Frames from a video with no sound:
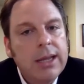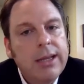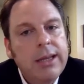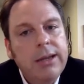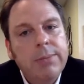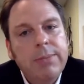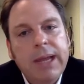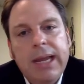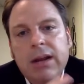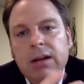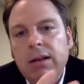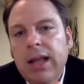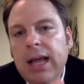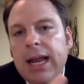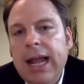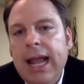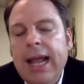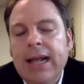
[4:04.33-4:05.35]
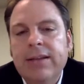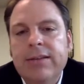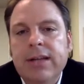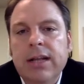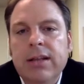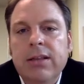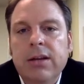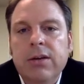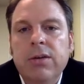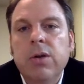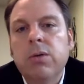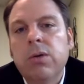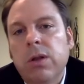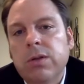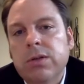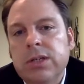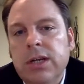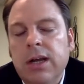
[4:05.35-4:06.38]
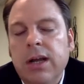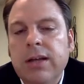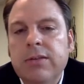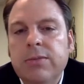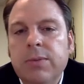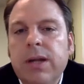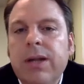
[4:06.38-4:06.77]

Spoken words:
You may hear a lot of ads out there, no closing costs.